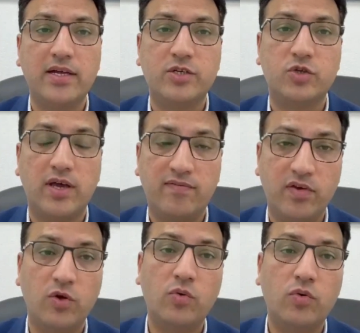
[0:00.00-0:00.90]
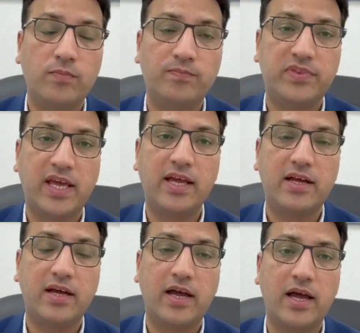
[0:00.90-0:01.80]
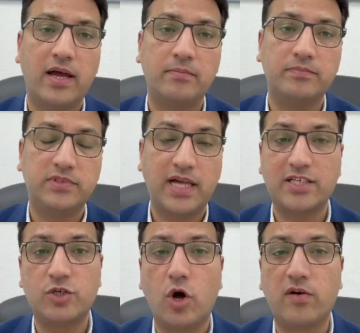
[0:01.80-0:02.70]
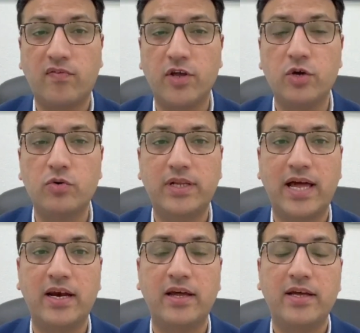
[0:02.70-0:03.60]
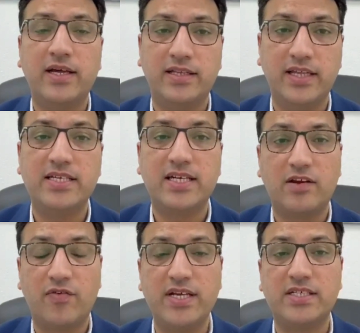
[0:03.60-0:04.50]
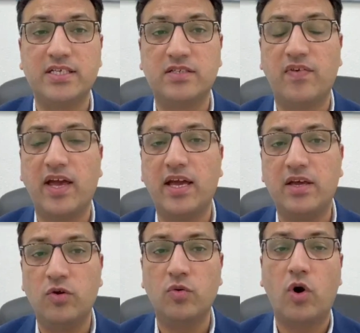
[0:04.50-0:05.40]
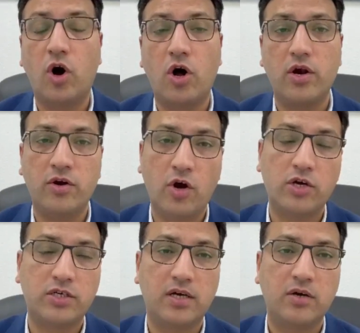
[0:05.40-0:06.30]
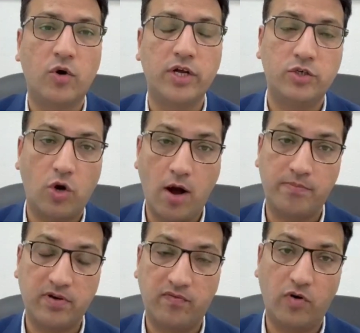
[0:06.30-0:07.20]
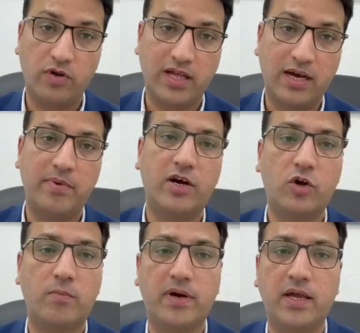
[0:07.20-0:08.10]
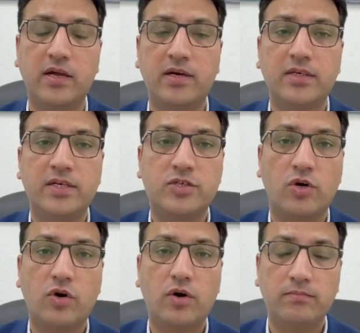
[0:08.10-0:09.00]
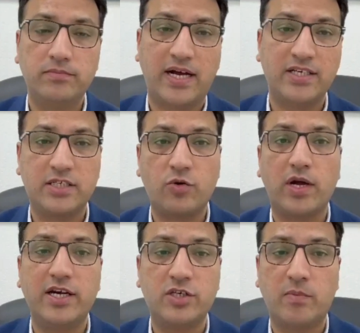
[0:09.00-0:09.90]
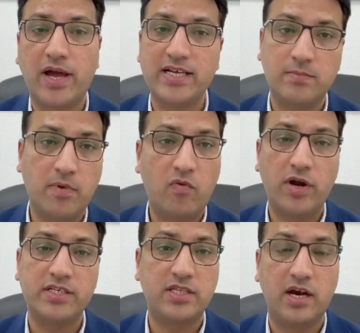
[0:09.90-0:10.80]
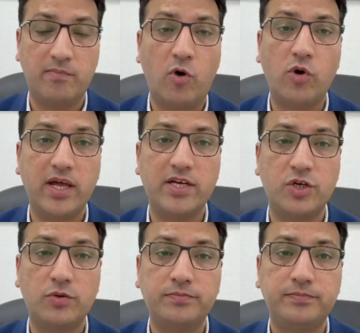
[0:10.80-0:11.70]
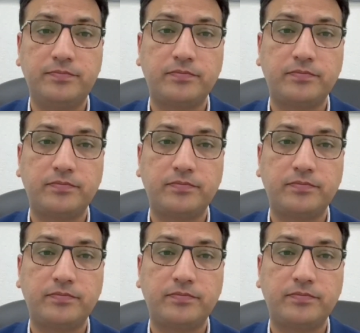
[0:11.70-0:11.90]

So if you think that's not for you, then these are the reasons where you are not going to opt for the limited company. So I just quickly summarize. Number one is the reporting issue.